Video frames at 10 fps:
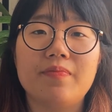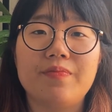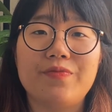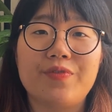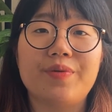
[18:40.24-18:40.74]

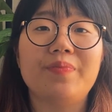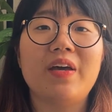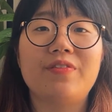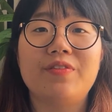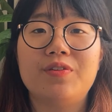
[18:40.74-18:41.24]
from
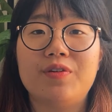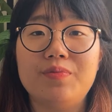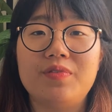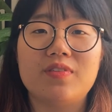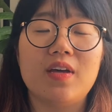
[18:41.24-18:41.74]
Heather and
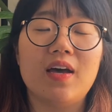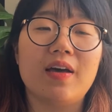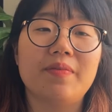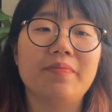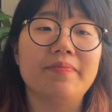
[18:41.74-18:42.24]
Hobbs.
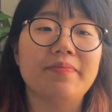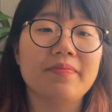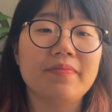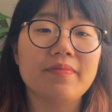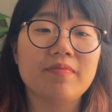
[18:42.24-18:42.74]

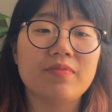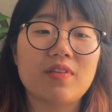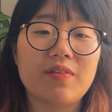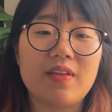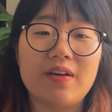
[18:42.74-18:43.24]

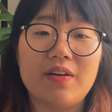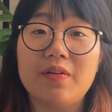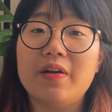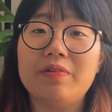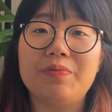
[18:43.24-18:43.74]
So there are a
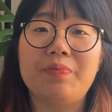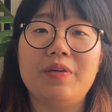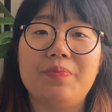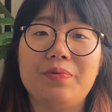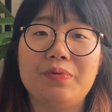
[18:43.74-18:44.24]
lot of
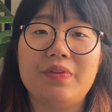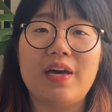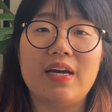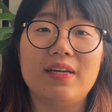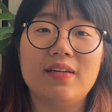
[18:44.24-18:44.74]
people
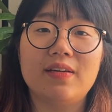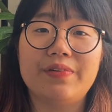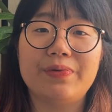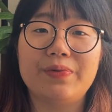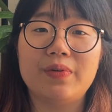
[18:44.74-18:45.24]
there,
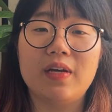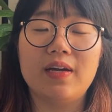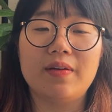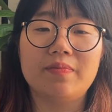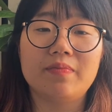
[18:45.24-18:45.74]
all
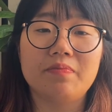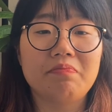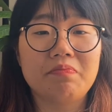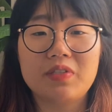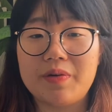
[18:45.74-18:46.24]

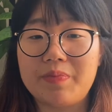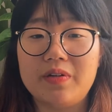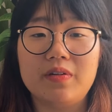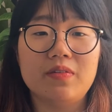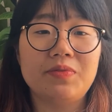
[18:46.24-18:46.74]
some are
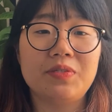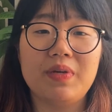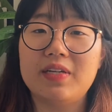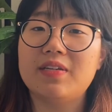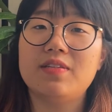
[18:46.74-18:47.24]

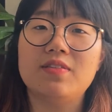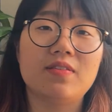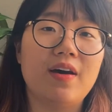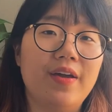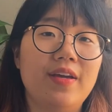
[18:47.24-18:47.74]
spinners,
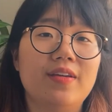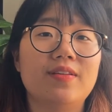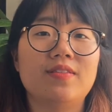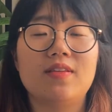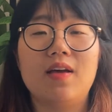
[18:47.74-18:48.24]

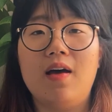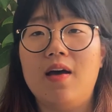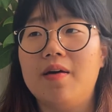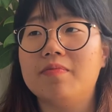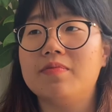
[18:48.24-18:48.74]
dyers,
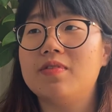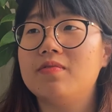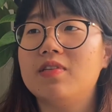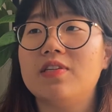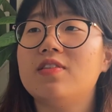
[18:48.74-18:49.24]

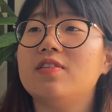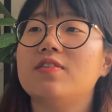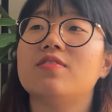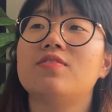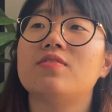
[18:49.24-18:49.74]

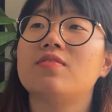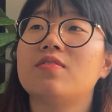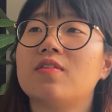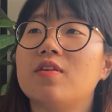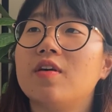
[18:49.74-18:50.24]
knitters,
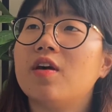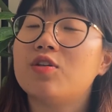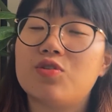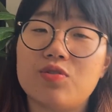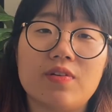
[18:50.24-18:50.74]

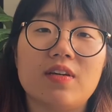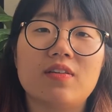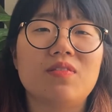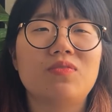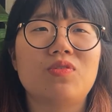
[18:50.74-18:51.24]

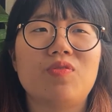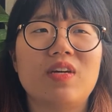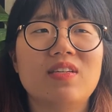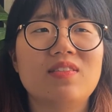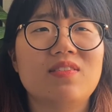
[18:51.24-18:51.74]

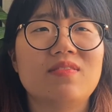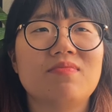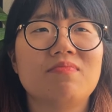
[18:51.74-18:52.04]
sewers.